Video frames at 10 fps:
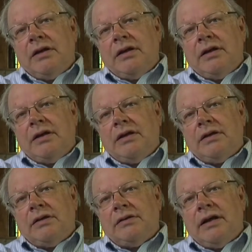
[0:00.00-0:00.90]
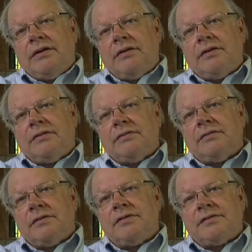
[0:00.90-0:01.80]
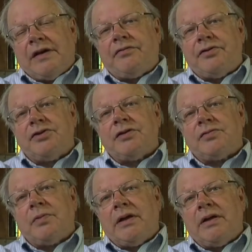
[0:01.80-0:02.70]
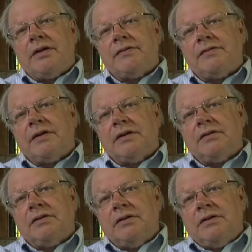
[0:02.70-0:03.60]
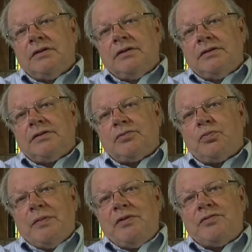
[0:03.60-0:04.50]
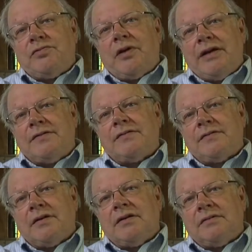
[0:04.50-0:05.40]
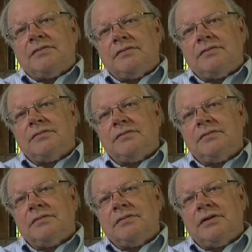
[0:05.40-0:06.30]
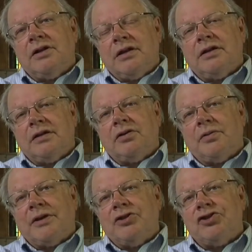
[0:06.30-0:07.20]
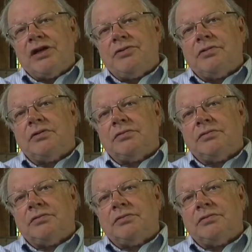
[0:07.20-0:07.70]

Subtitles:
on the suffrage as well as just women's rights, in general.